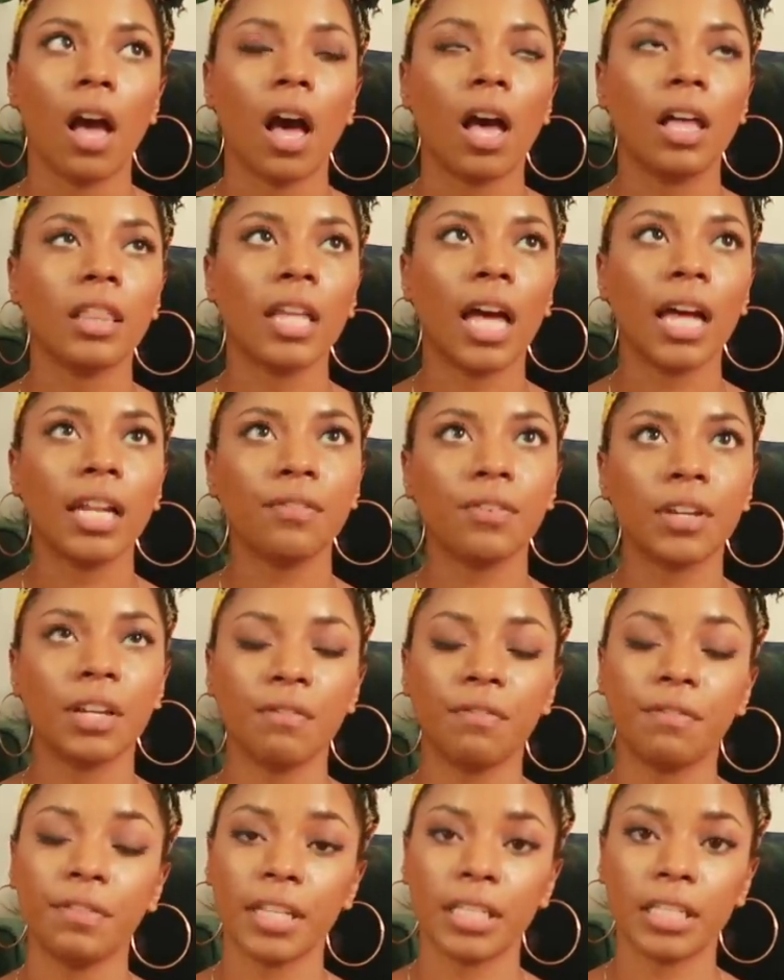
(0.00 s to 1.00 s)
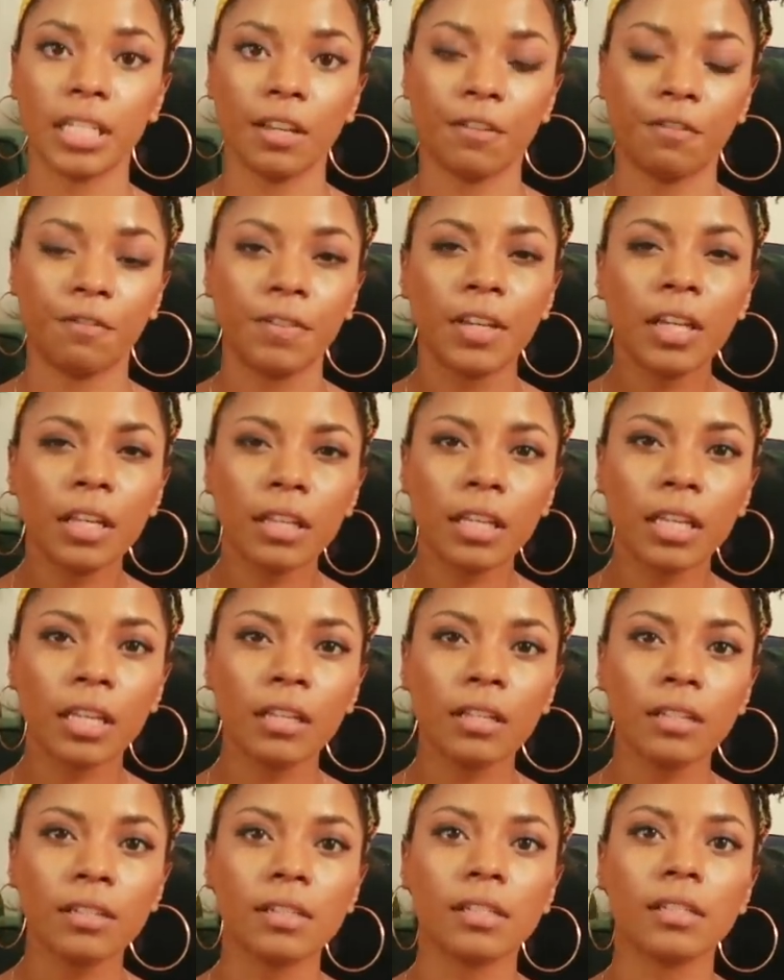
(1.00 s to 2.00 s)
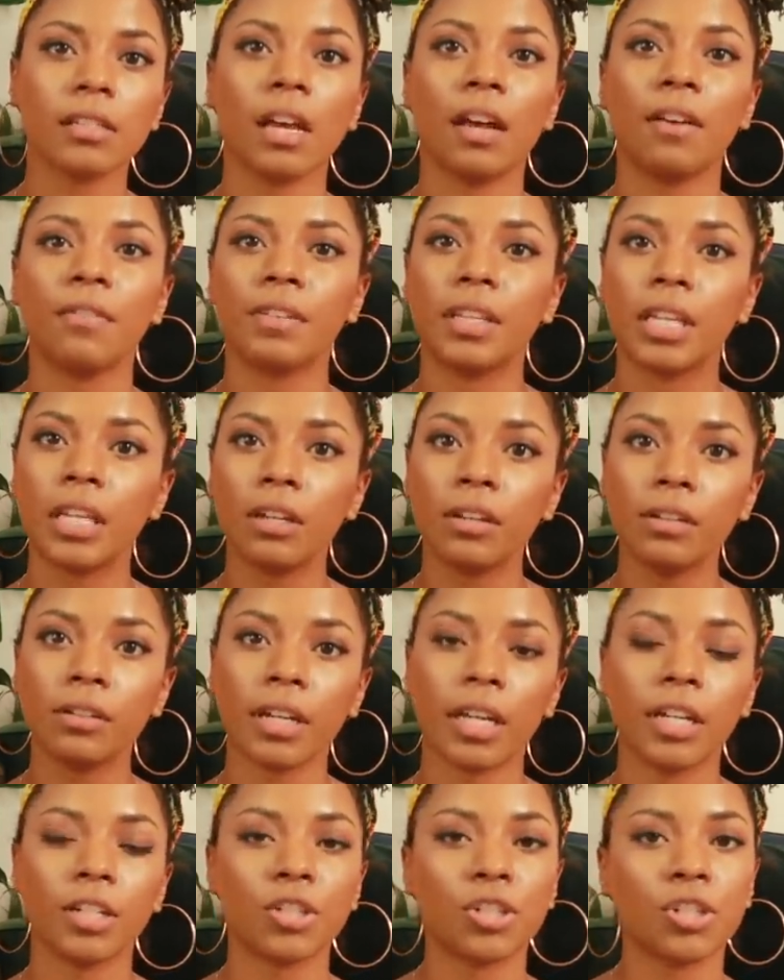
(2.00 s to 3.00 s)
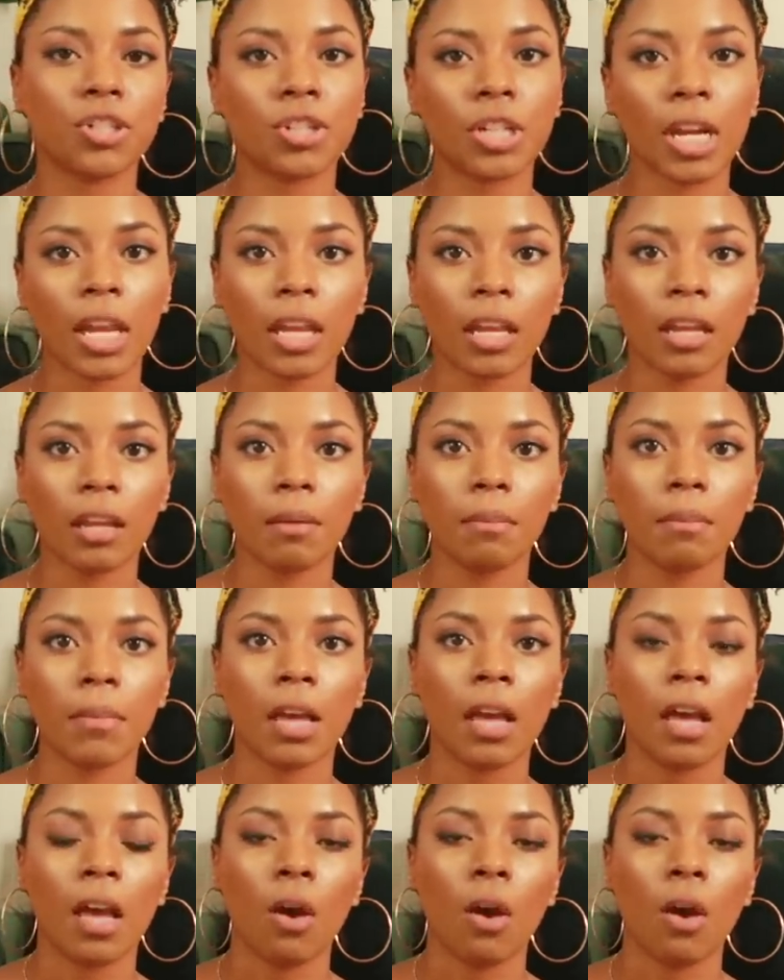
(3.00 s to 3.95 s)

a lot of conflicting feelings of guilt and shame